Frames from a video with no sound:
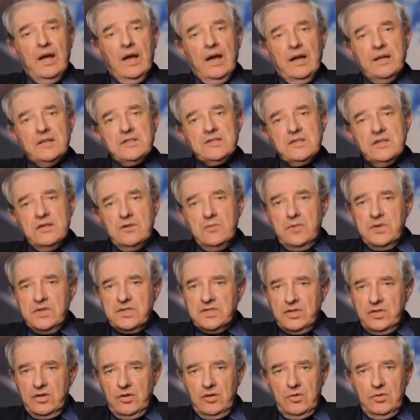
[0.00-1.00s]
And so we're
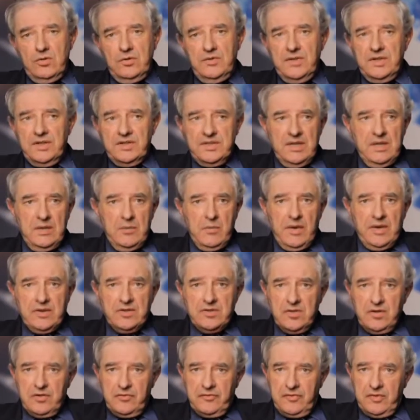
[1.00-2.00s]
told that he
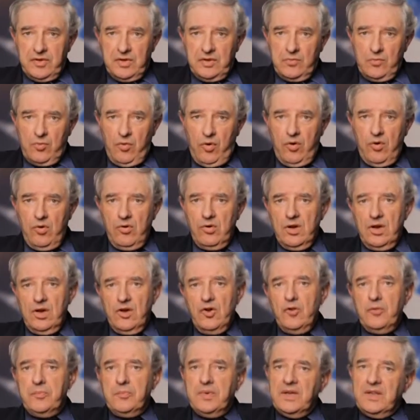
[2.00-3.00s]
went off for a walk,
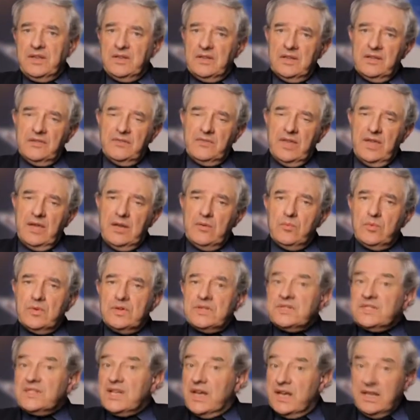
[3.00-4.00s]
hoping that they
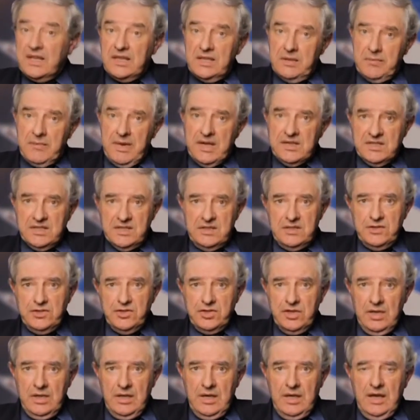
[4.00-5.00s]
would take the
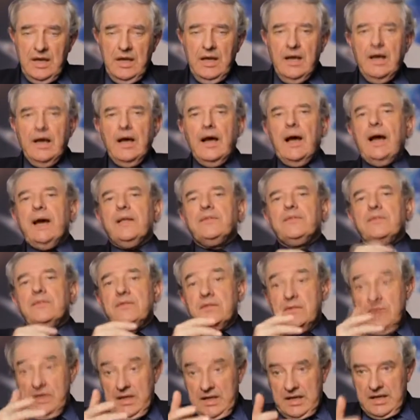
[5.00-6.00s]
message.
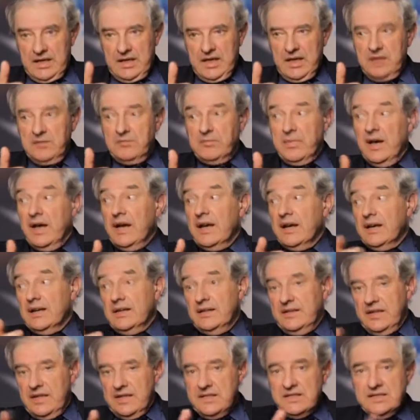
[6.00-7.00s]
And he came back,
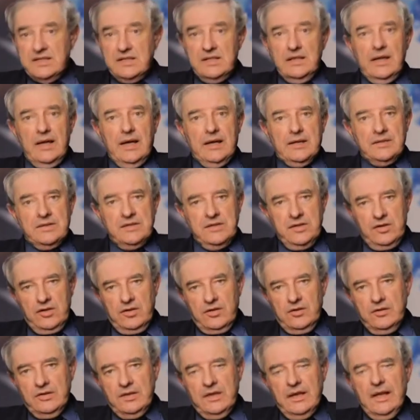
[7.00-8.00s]
and they still hadn't
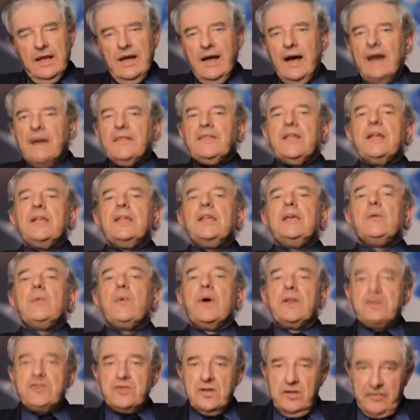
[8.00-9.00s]
gone. And then he
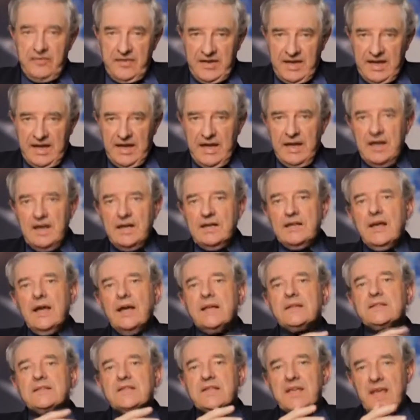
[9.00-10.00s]
went off again
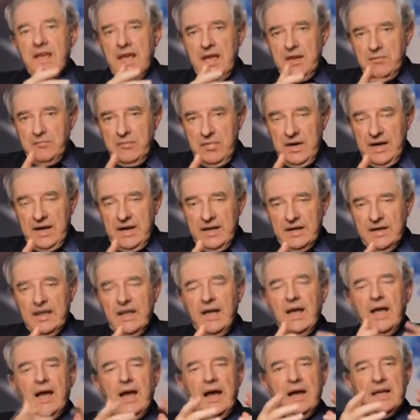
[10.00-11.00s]
and came back,
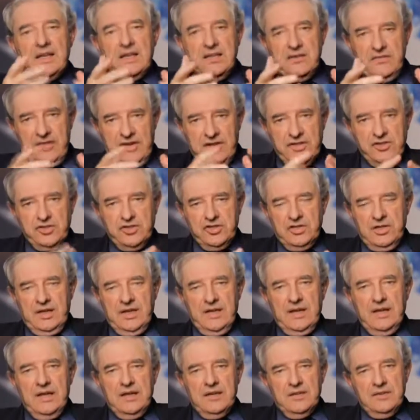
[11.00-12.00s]
and
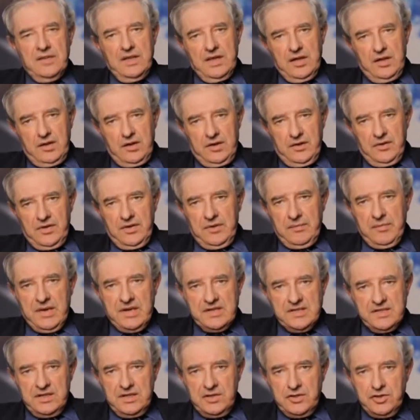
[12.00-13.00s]
eventually they got the
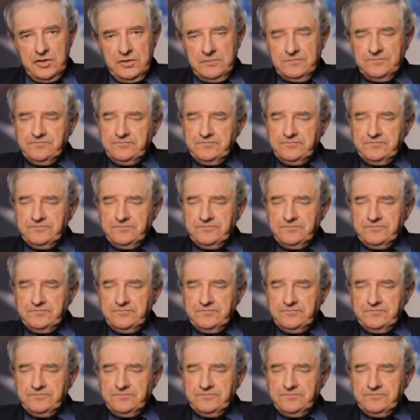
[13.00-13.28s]
message